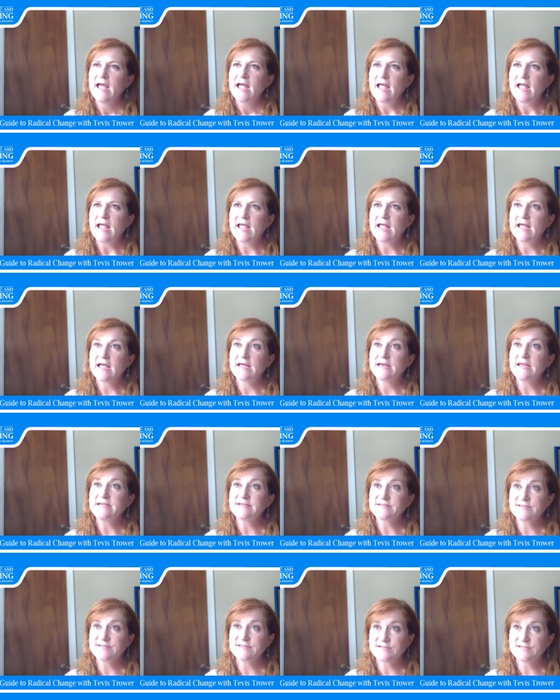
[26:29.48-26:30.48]
And
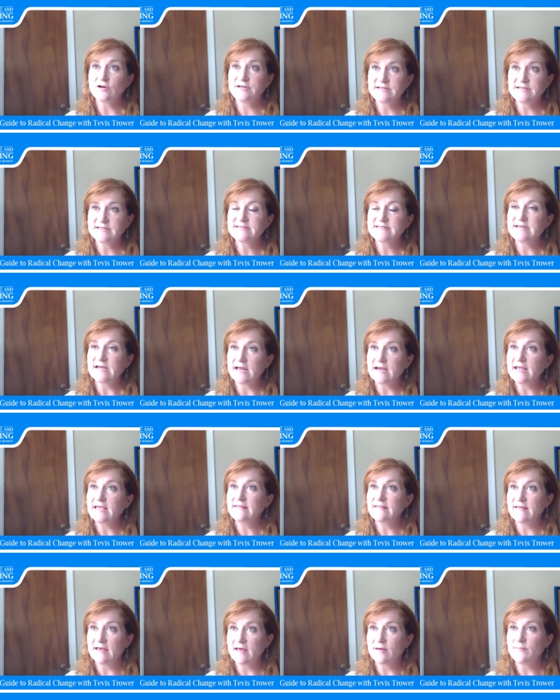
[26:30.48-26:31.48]
he started to study
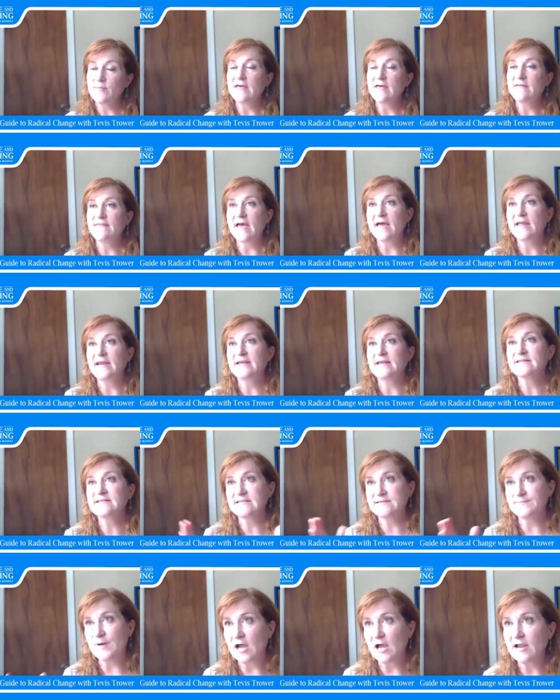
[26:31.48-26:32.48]
them, and that
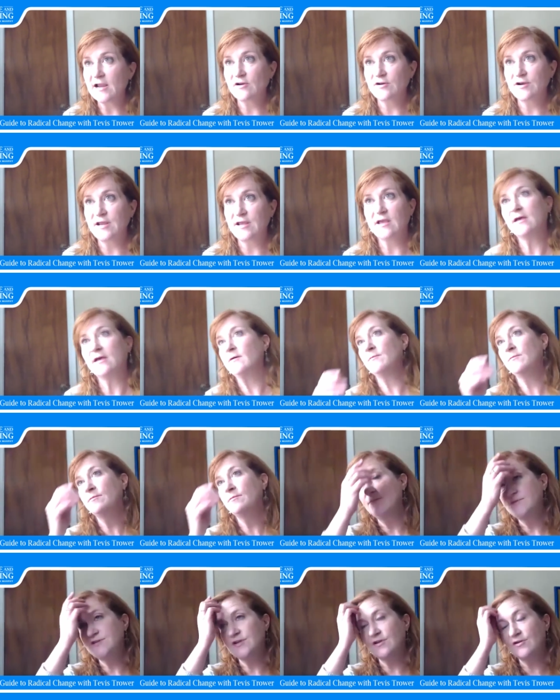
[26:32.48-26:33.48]
inspired him
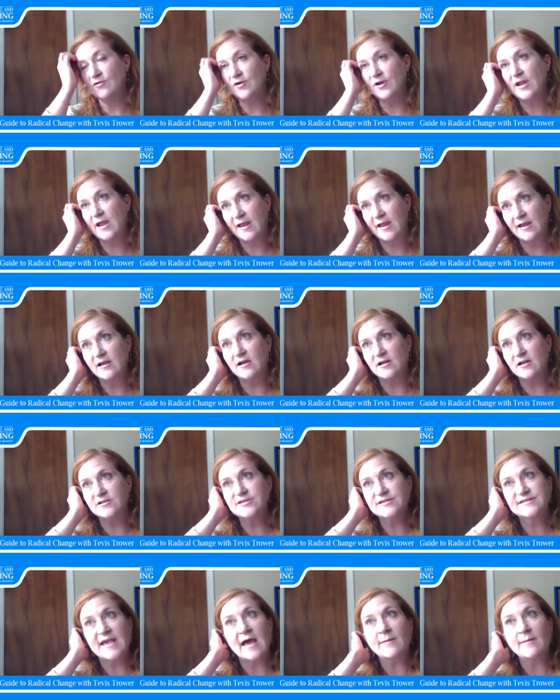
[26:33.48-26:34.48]
to create
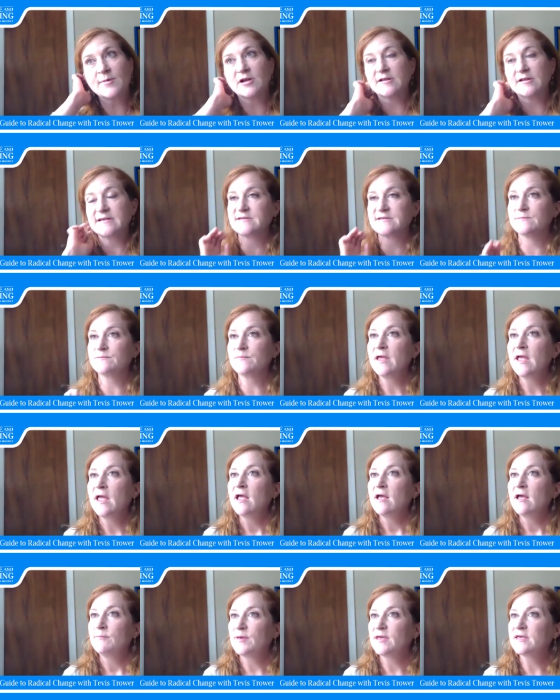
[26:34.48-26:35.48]
Conscious Capitalism,
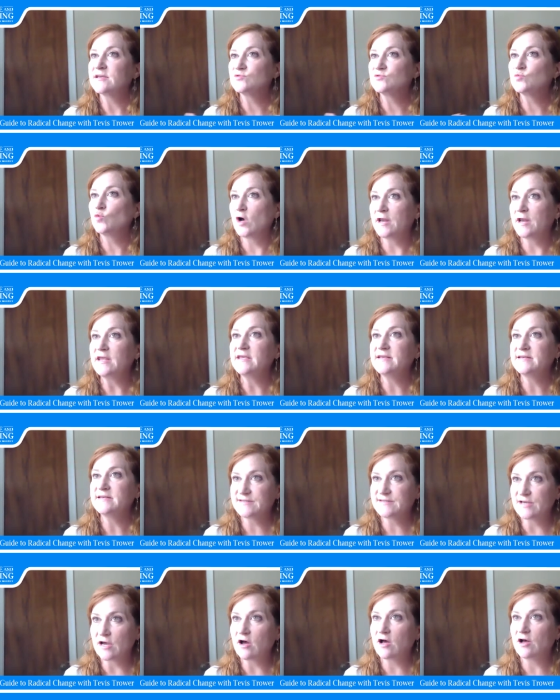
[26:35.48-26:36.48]
because what he
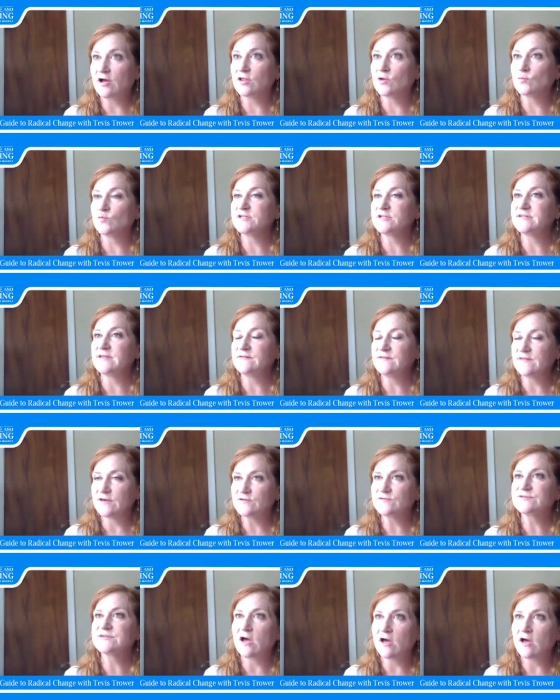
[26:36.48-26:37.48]
saw was that
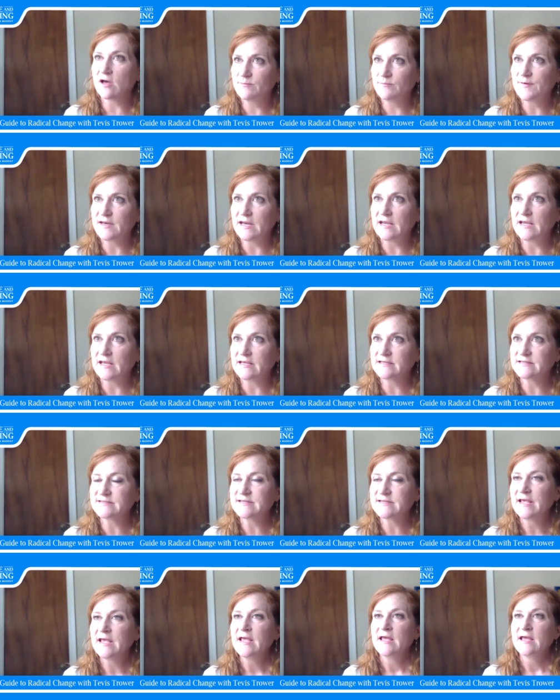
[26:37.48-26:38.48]
those
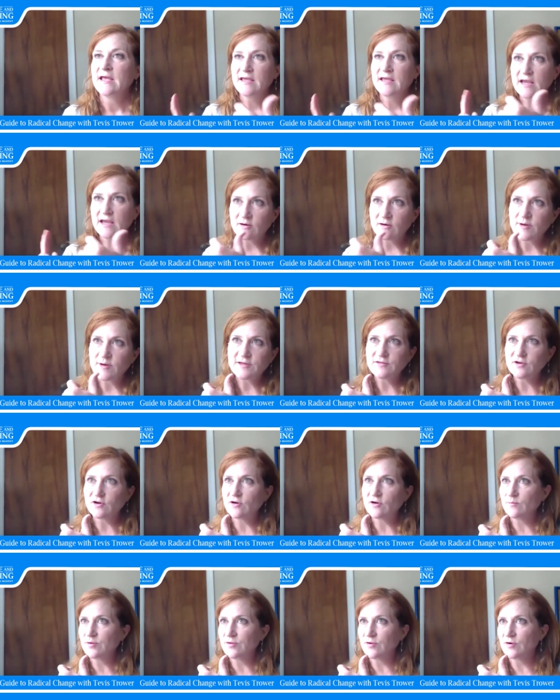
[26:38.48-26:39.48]
companies care about their
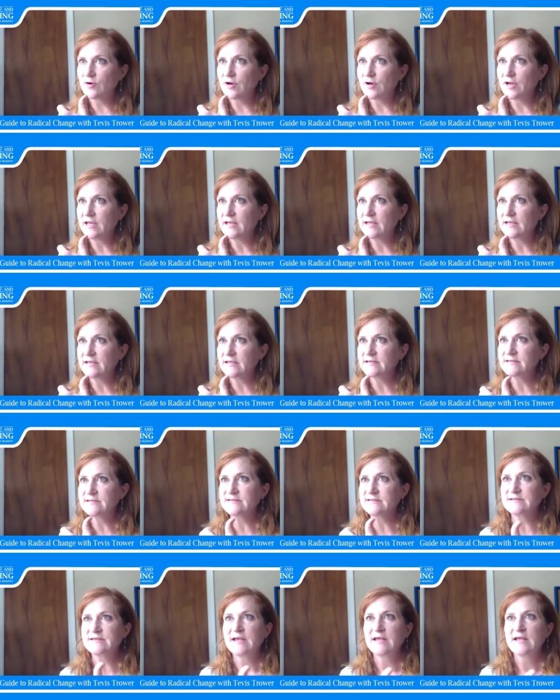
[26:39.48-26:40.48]

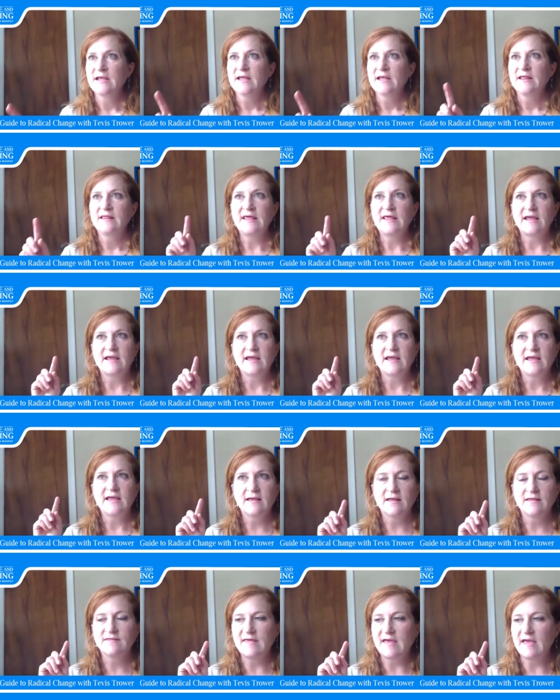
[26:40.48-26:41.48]
employees.
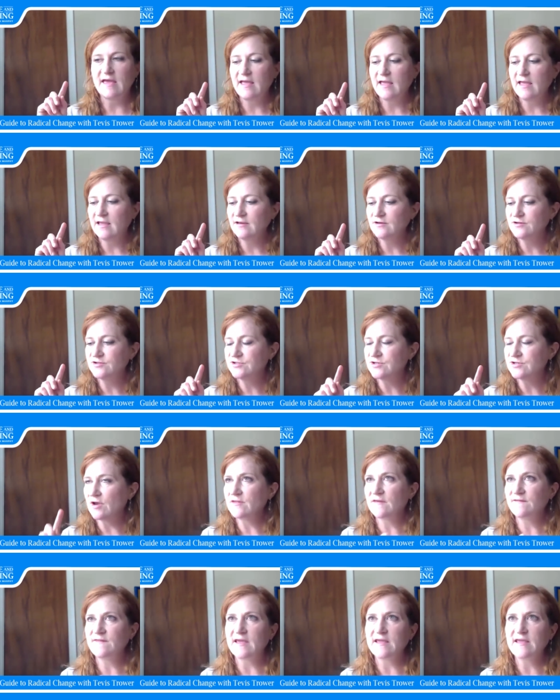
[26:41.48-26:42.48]
They show
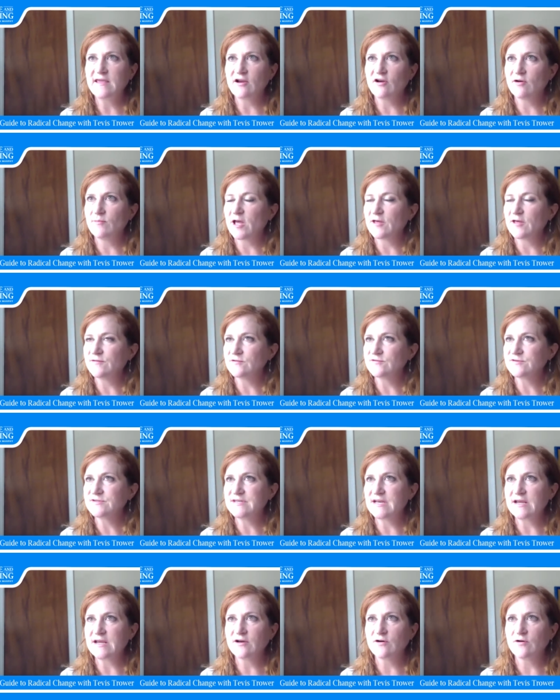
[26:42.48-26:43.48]
that they care about their
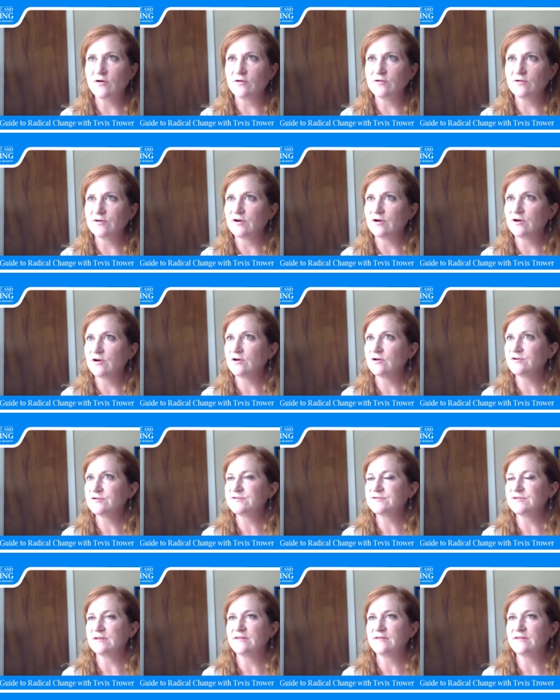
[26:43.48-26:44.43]
stakeholders.